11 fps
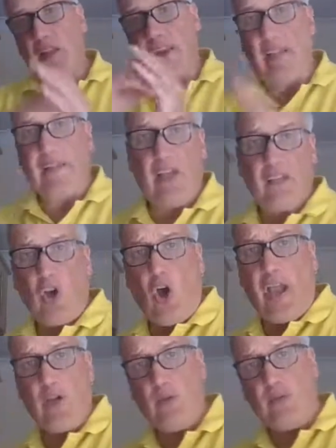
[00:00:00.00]
Now, the other
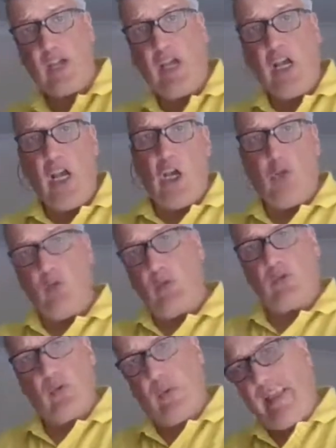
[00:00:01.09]
guy
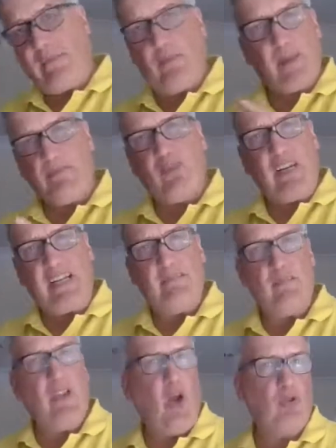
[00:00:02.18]
who everybody really
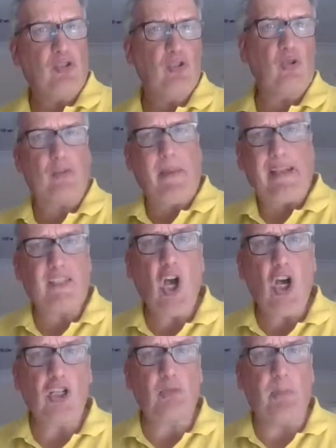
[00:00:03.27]
knows and talks about is
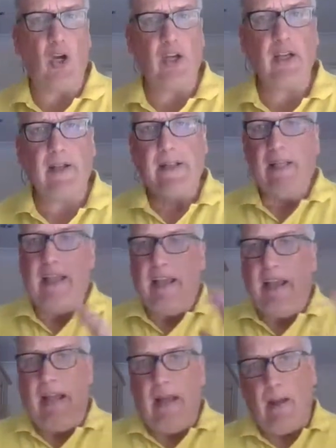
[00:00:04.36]
Hertzberg.
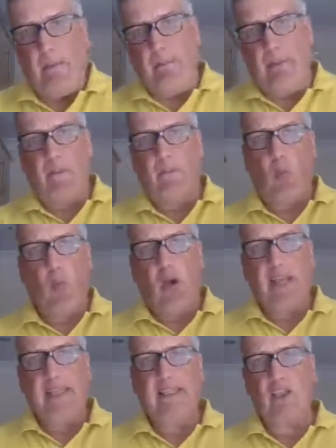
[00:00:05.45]
But
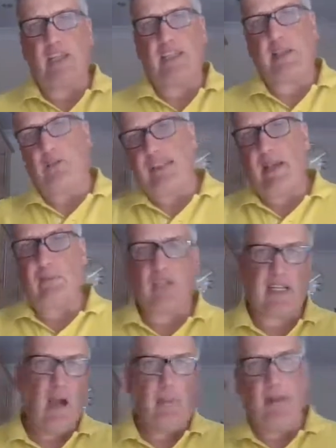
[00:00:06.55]
what he suggested was there was
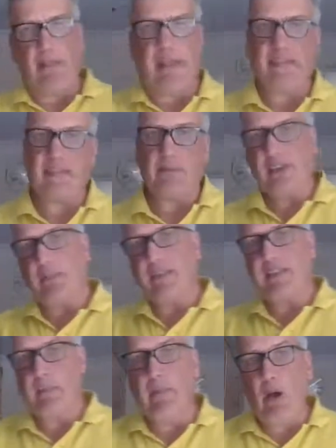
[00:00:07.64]
a couple of things. There were some
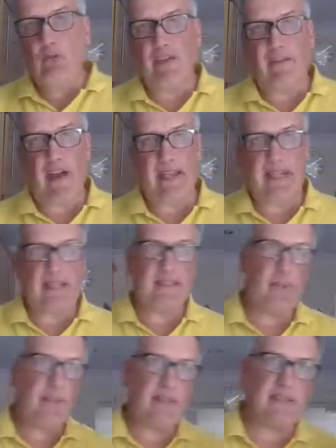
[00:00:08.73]
things that motivate and
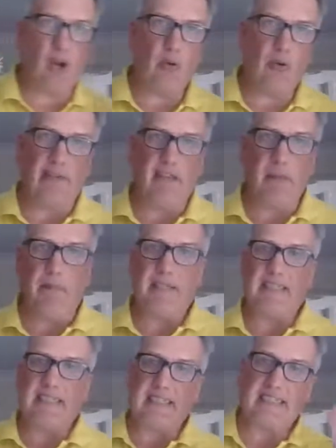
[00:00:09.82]
some things that only have the
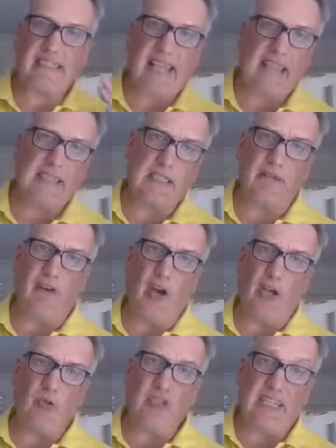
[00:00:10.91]
ability to
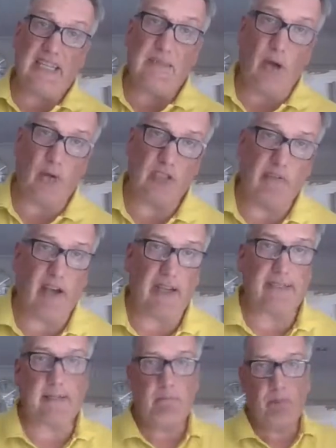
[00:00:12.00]
satisfy or demotivate.